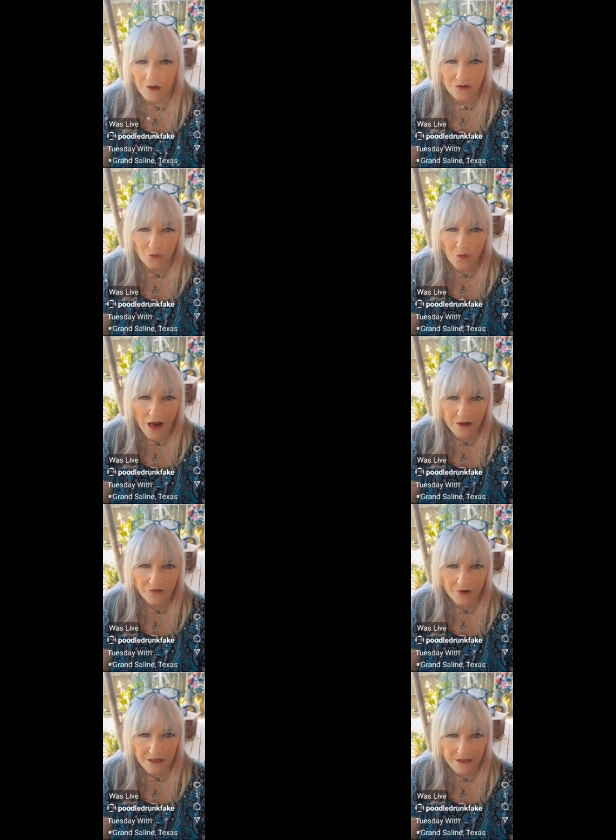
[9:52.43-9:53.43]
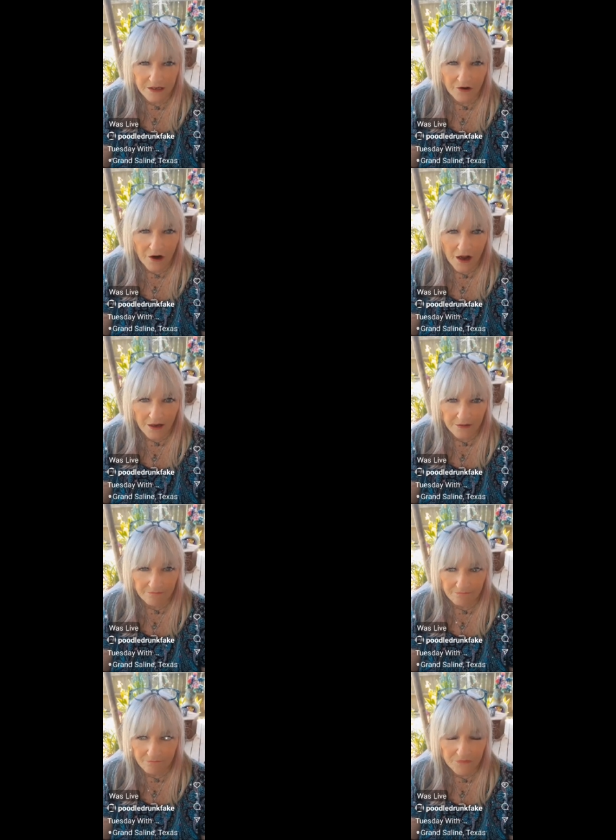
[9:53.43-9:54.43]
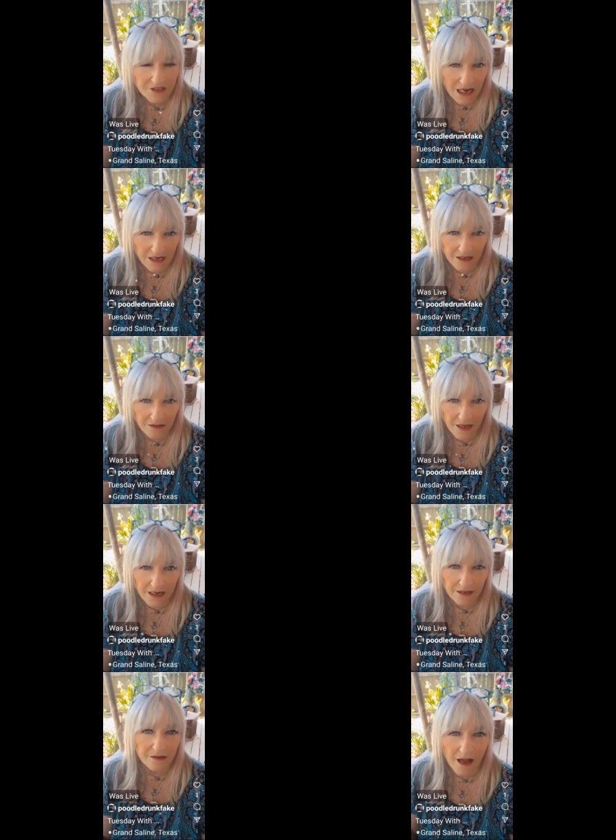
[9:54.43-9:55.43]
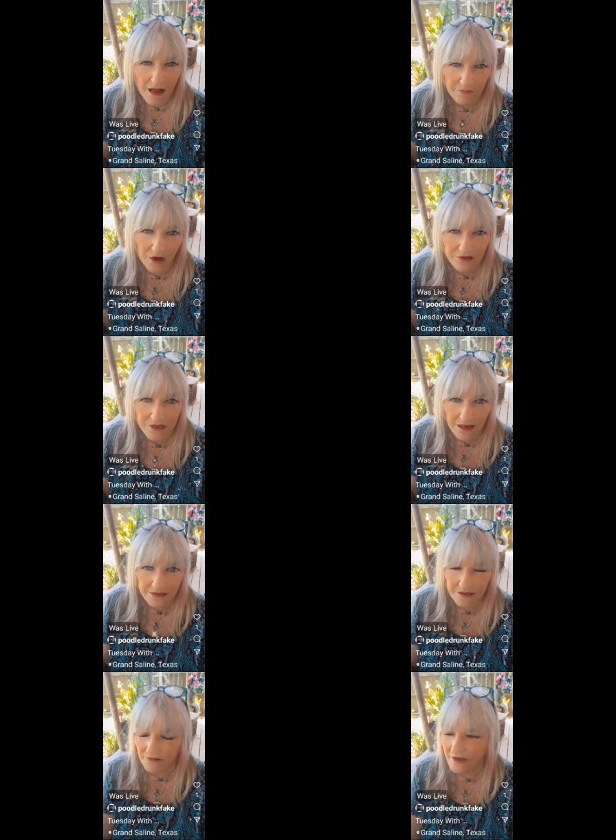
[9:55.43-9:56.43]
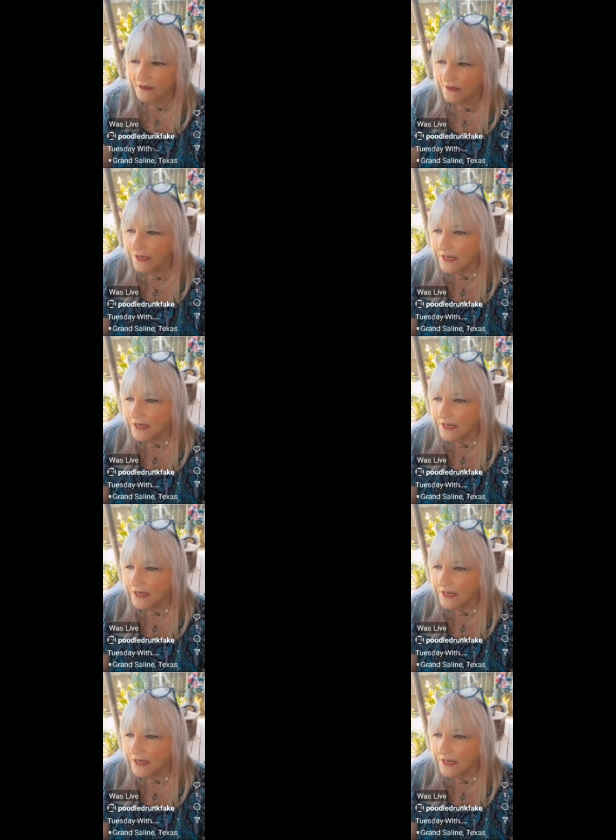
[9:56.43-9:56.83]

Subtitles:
Because wineries are on Seneca Lake on both sides of it.